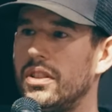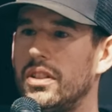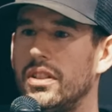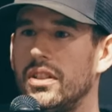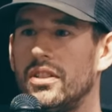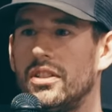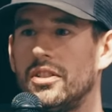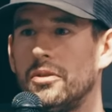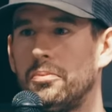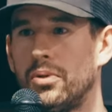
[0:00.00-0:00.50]

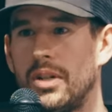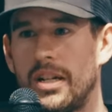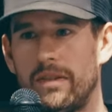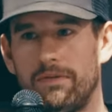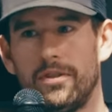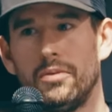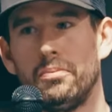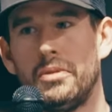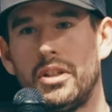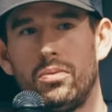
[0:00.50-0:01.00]
to
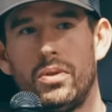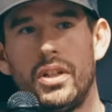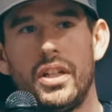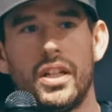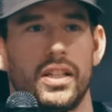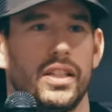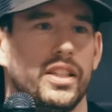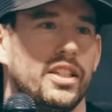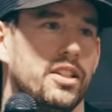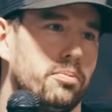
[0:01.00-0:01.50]
prep for
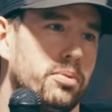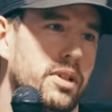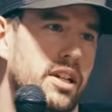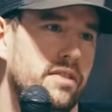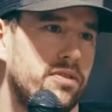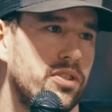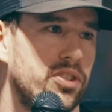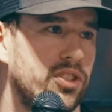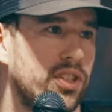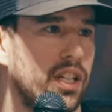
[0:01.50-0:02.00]
midweek and then to
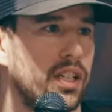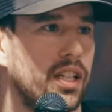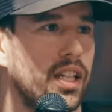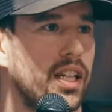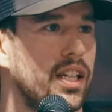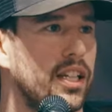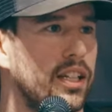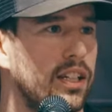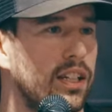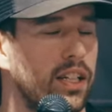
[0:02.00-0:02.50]
prep for
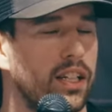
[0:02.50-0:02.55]
Sunday.